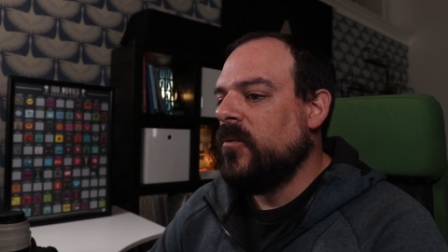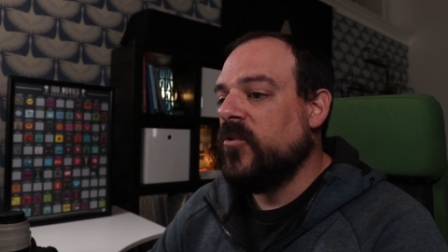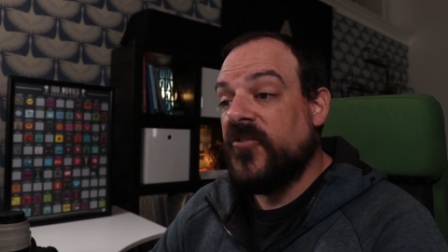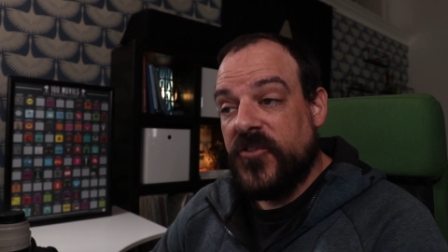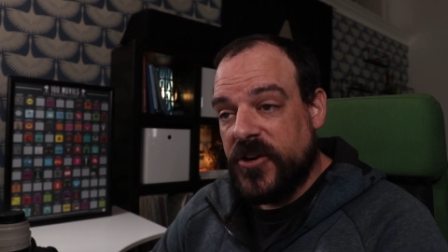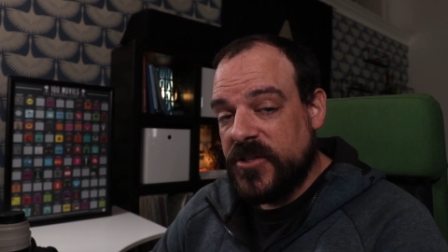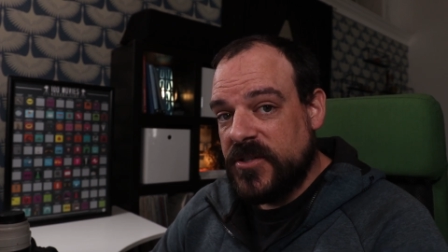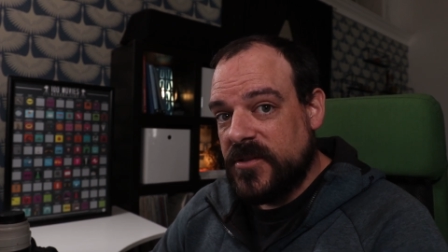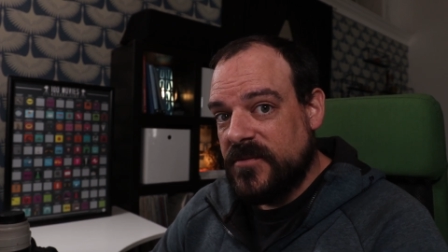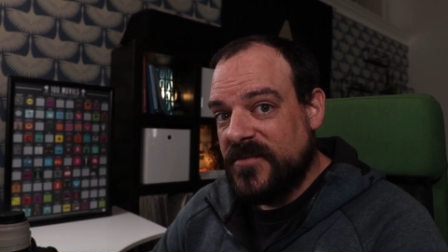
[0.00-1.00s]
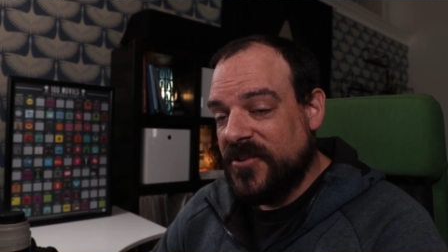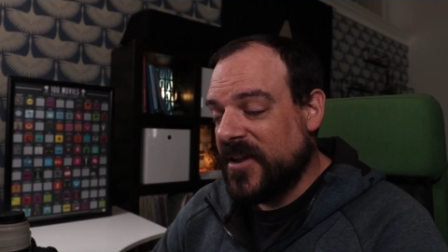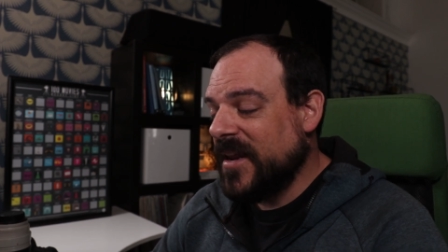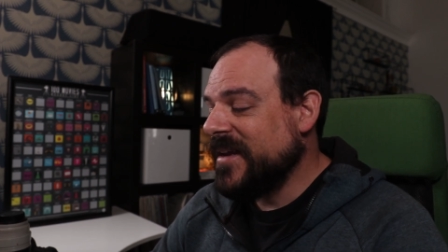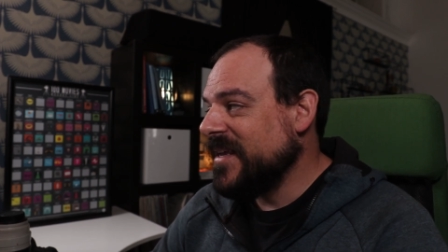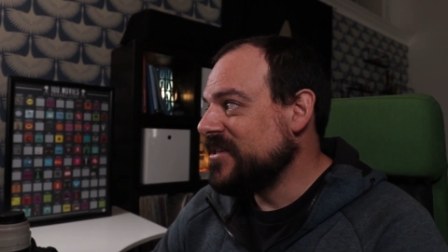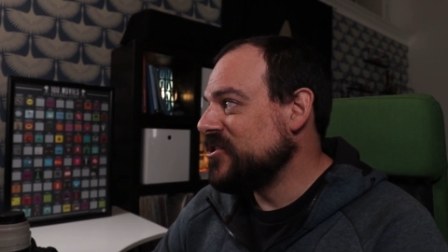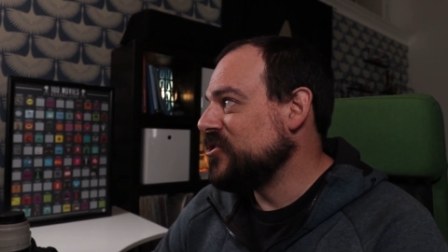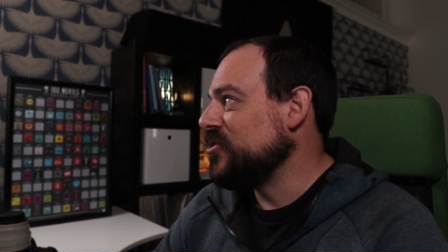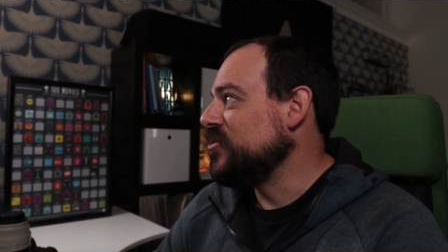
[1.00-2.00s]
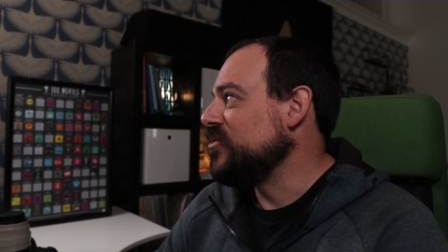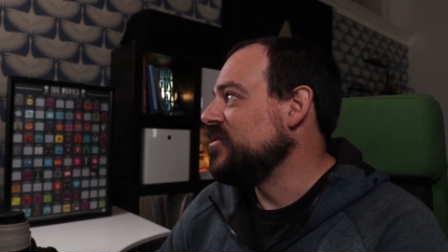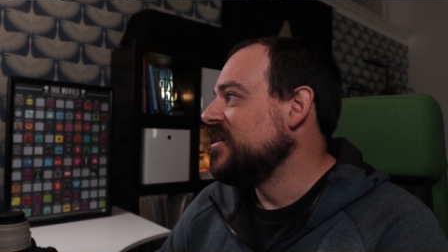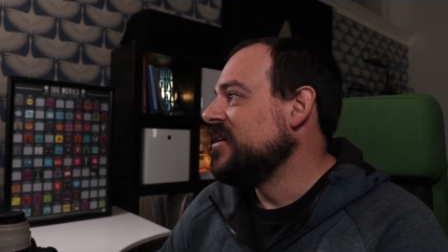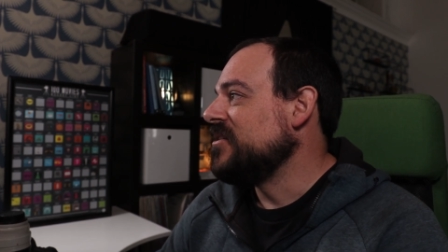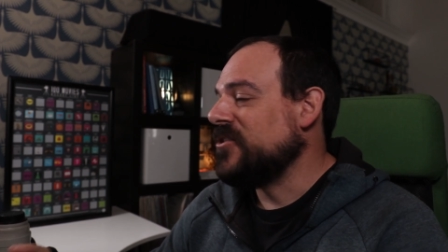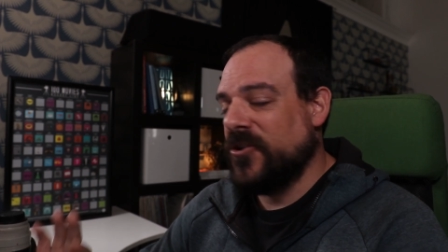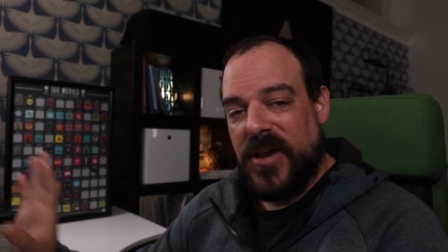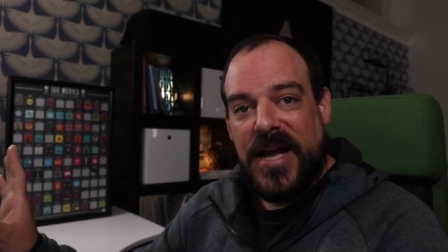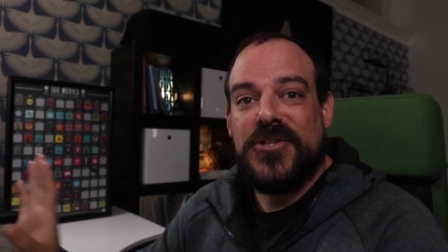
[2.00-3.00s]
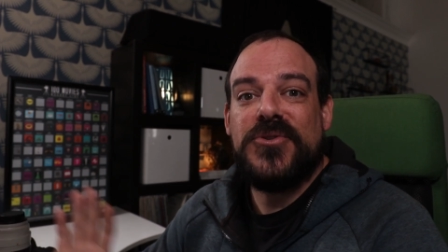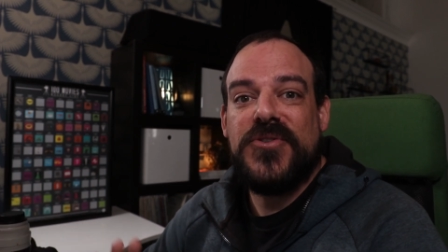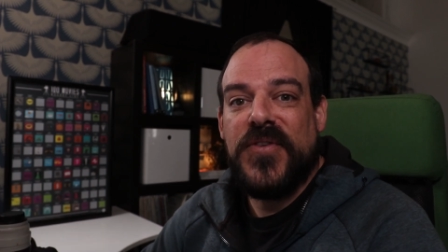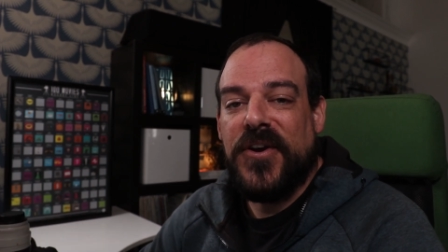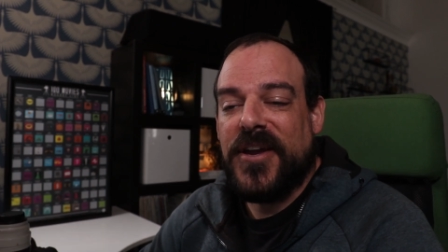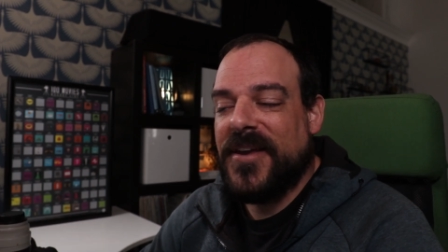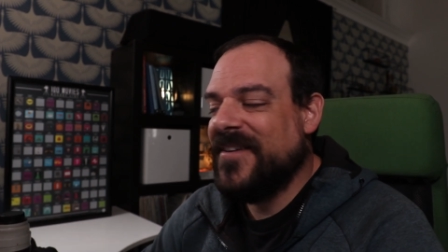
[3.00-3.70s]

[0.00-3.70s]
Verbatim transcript: Well, first, you're gonna need to go to Astrospheric